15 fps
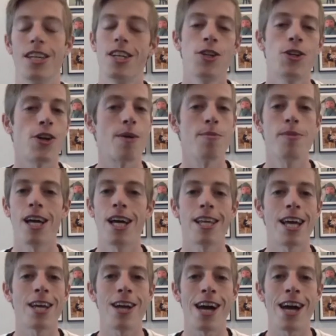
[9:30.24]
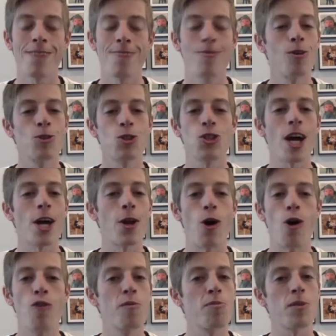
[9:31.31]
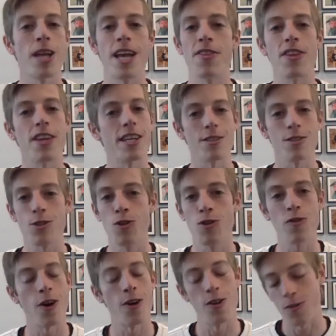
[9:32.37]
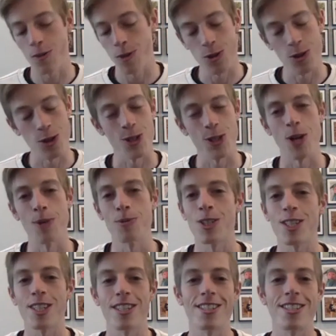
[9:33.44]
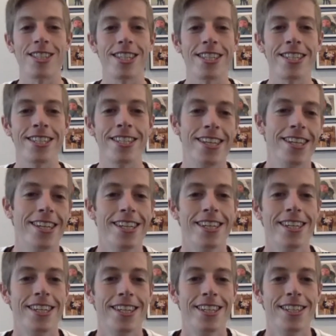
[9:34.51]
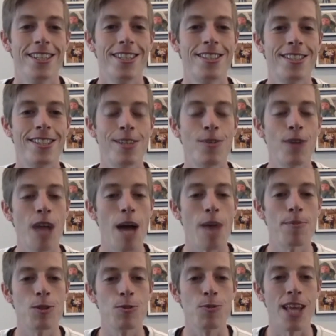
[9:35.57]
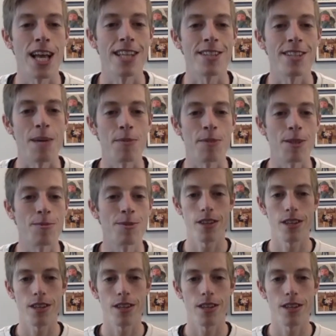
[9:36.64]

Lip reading: I don't try to overplan things too far in the future. So I'm just going to see what happens when that time comes.